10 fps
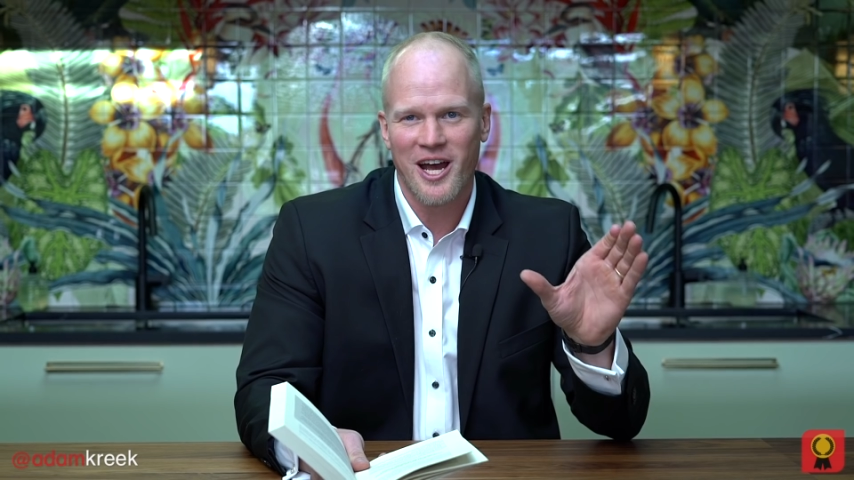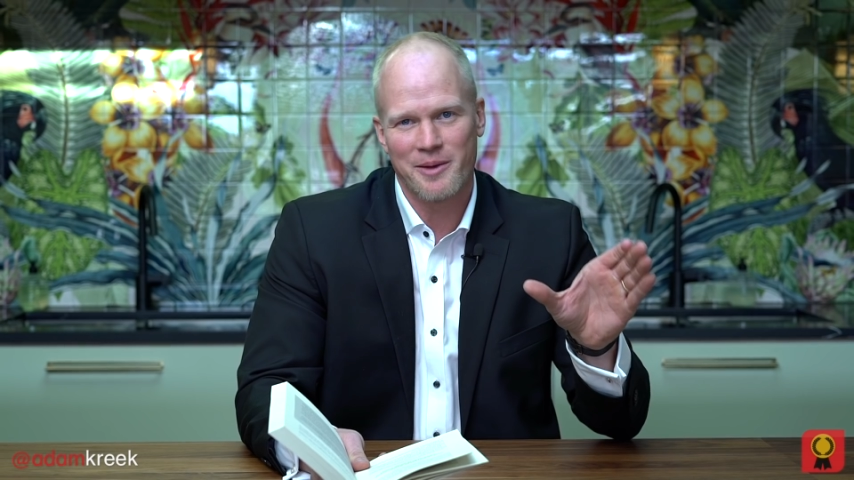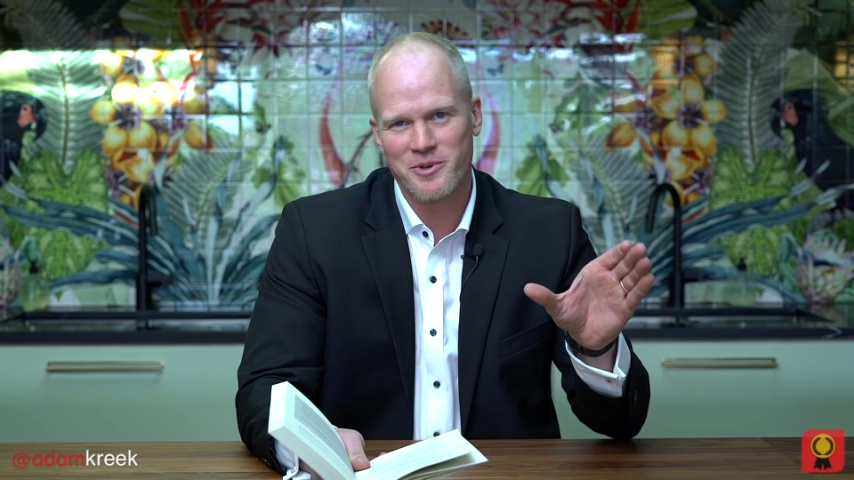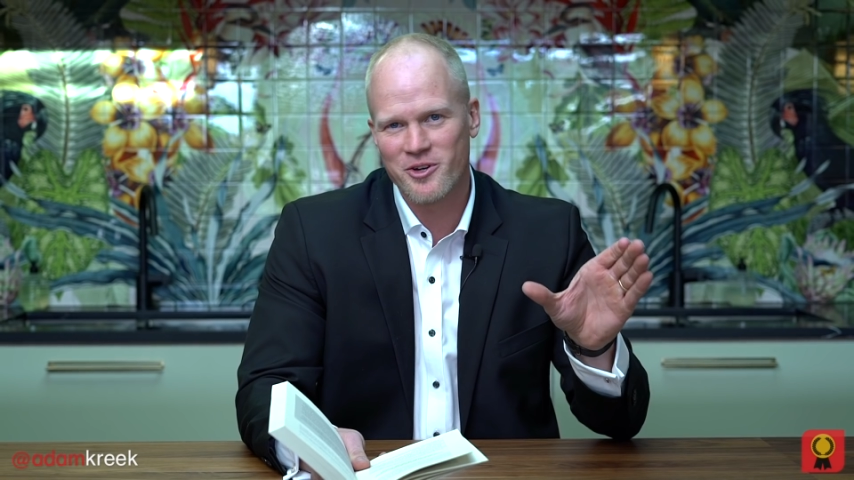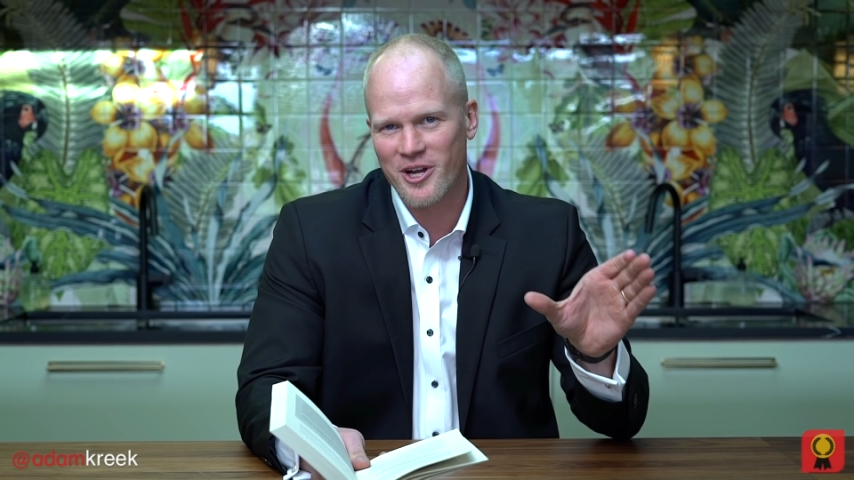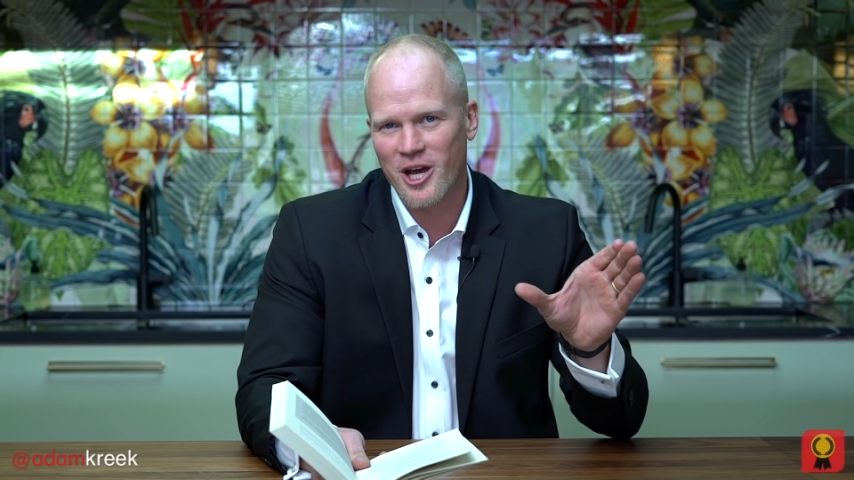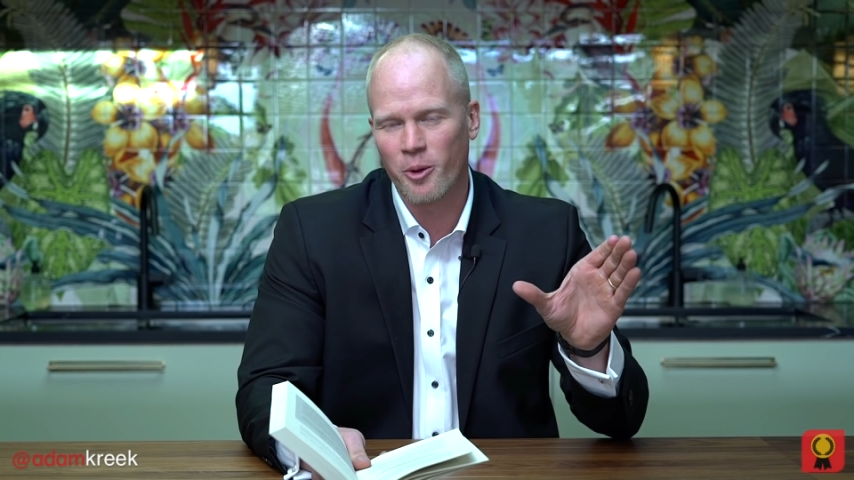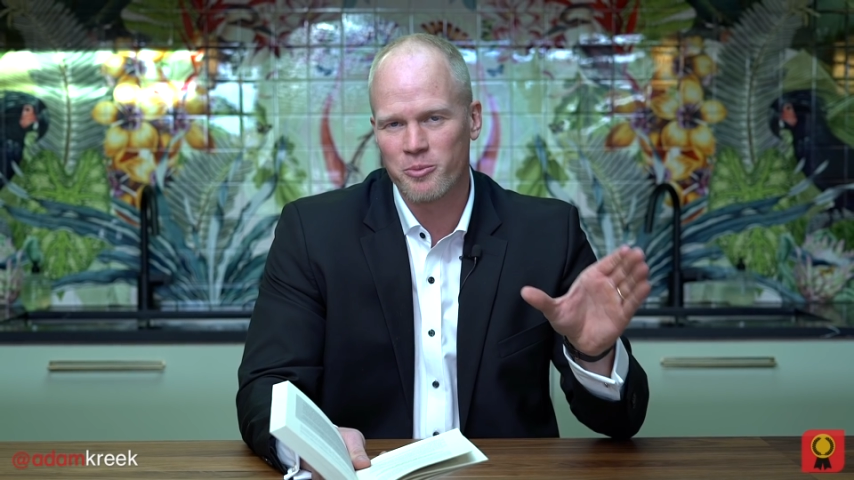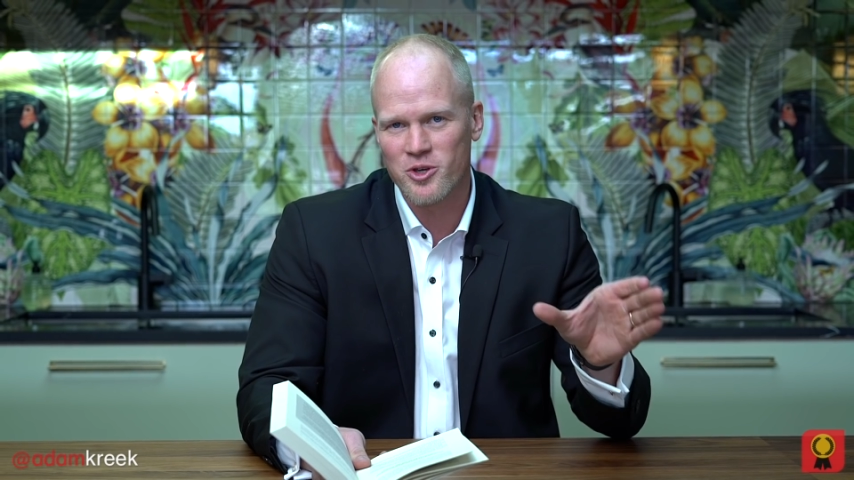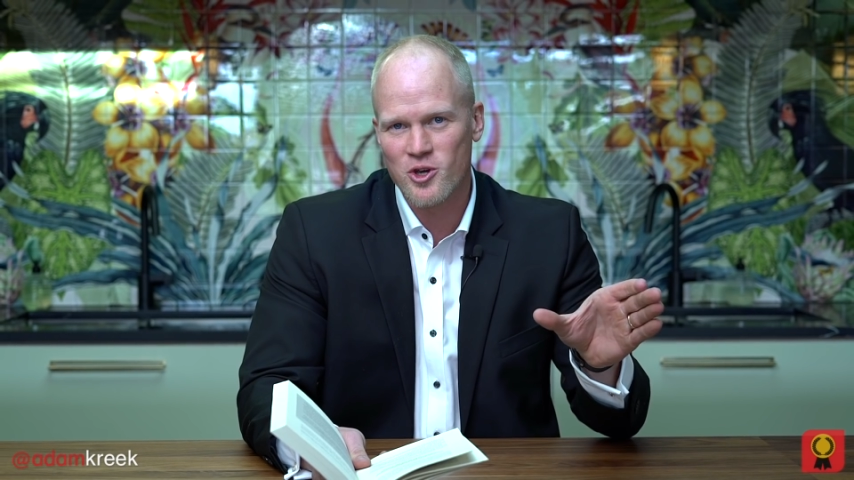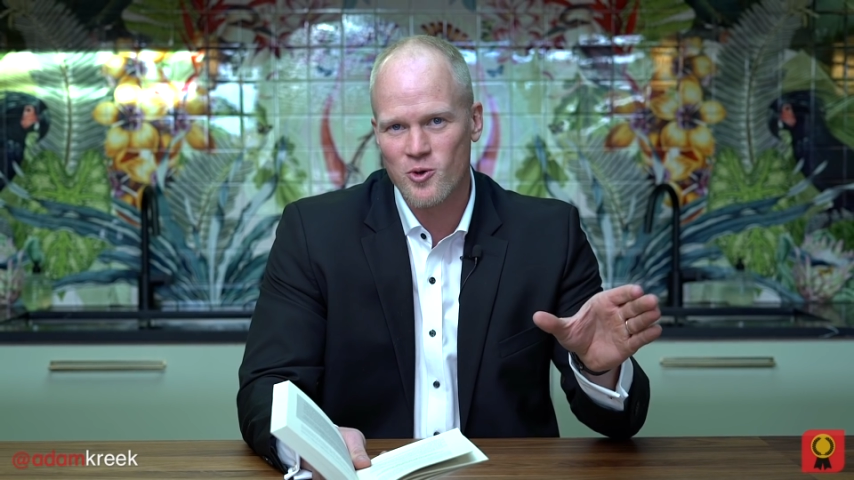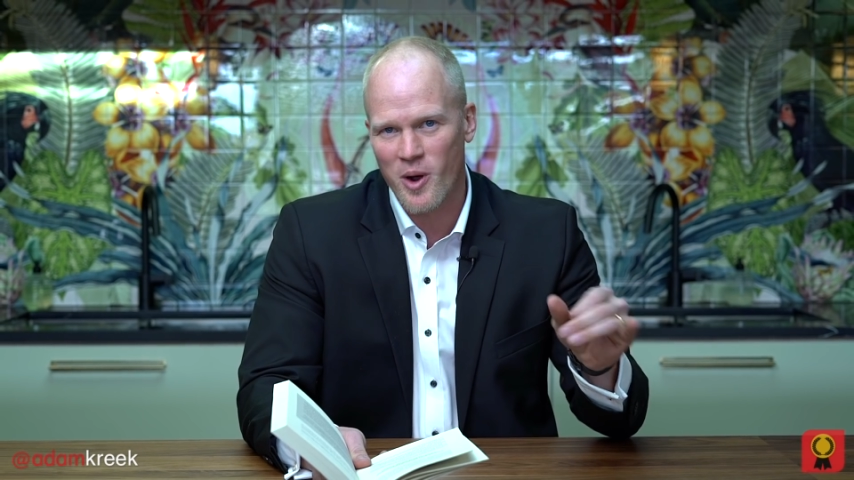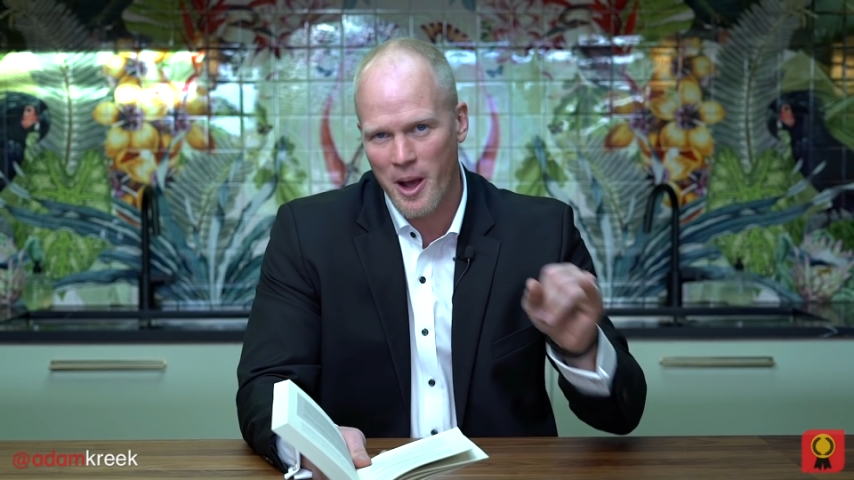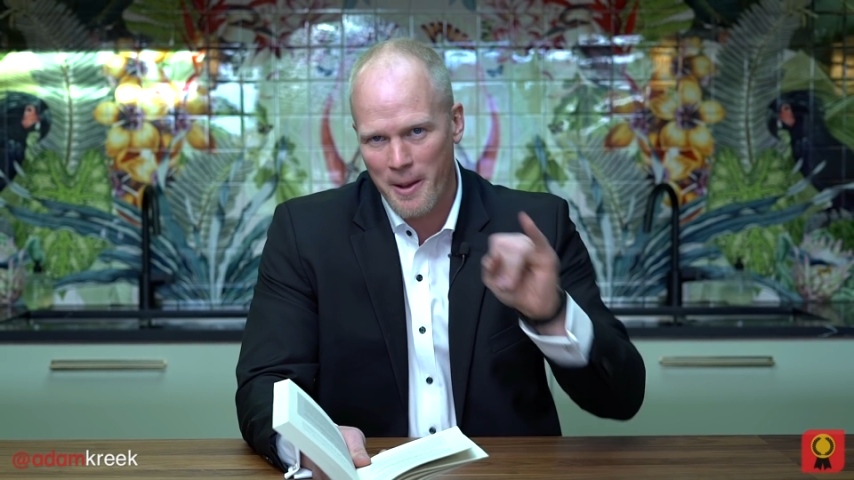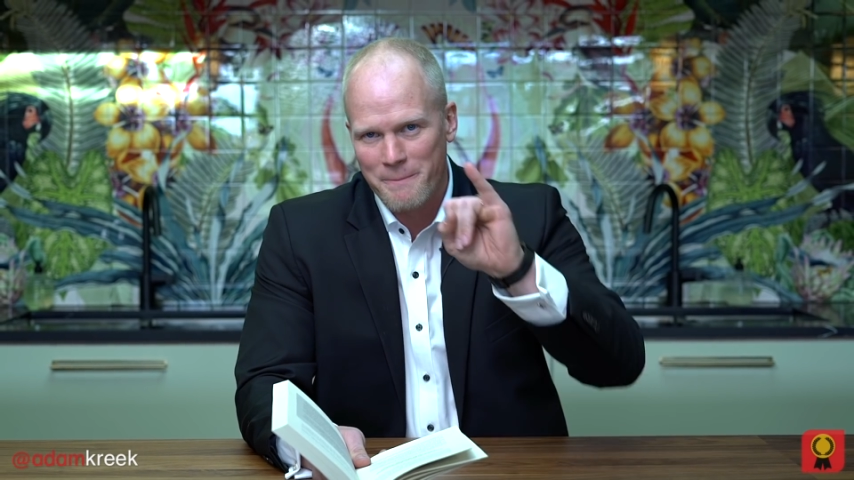I'm here to help you
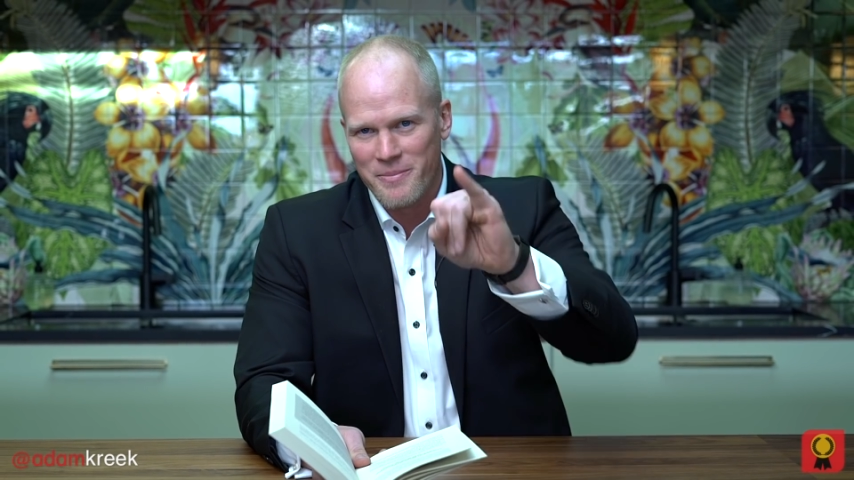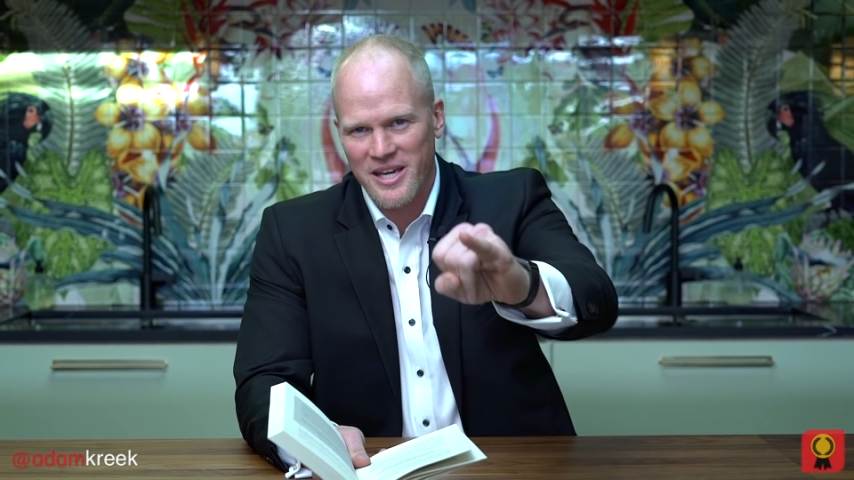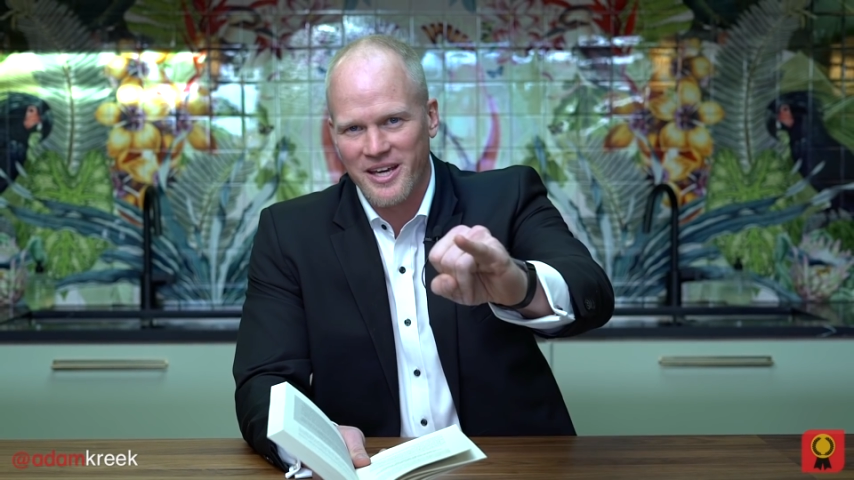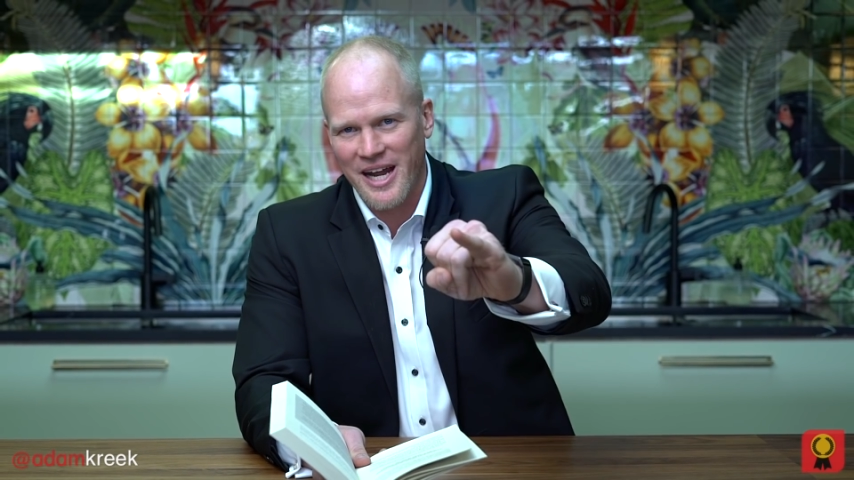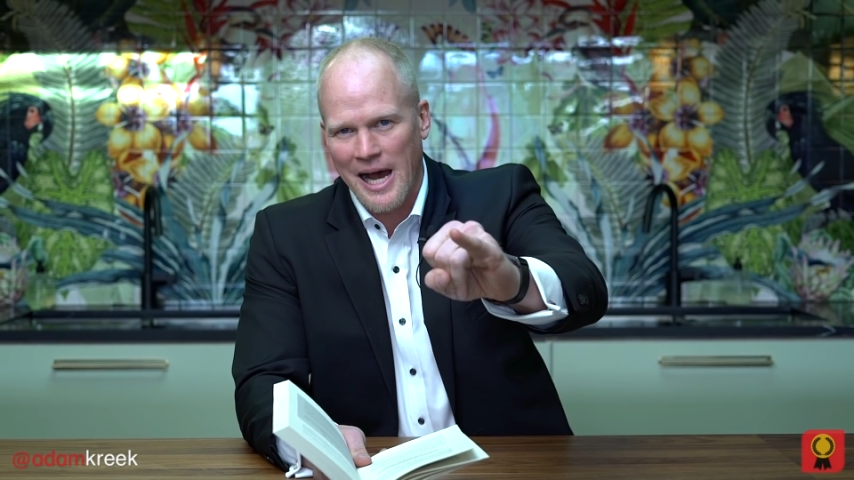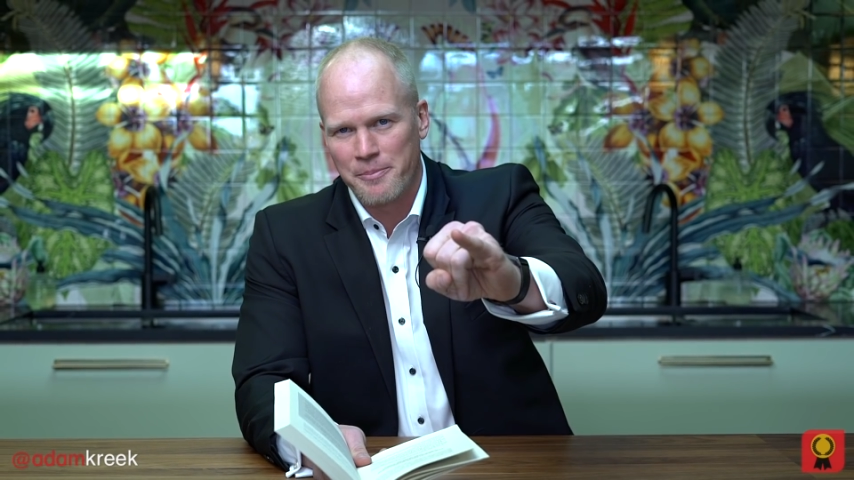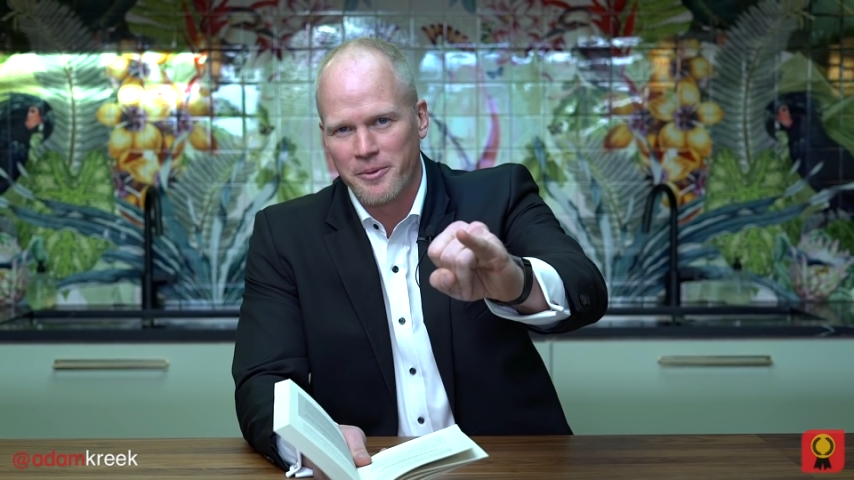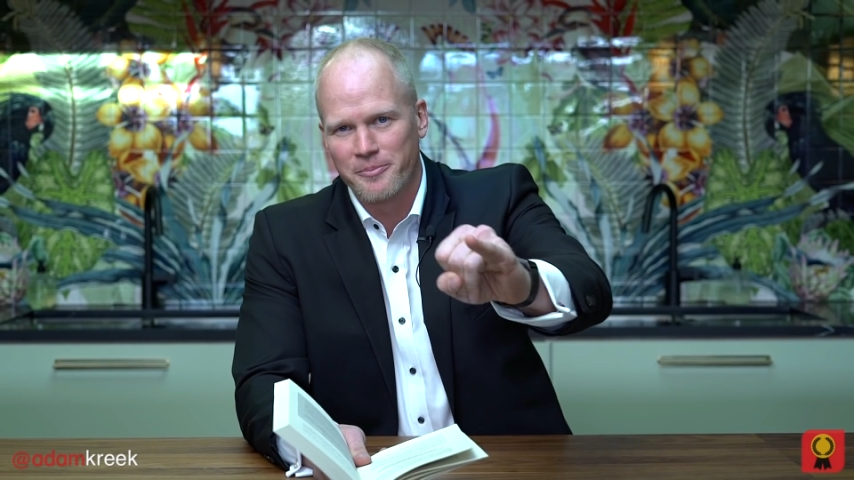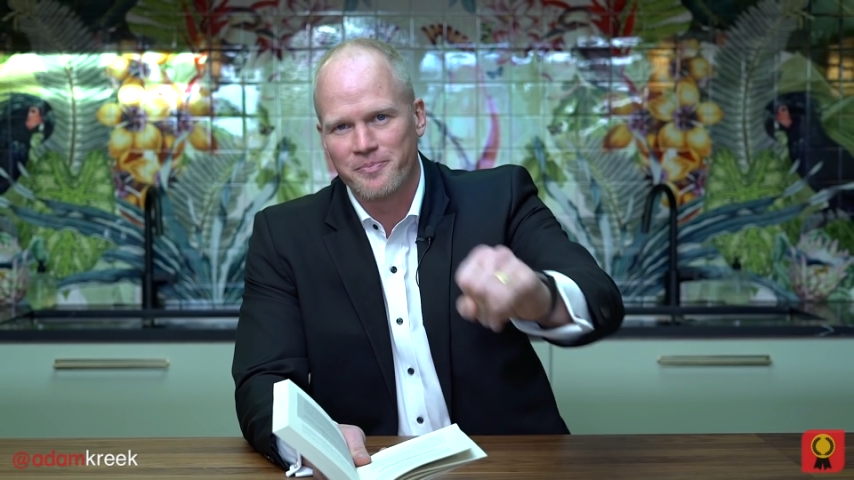make it happen.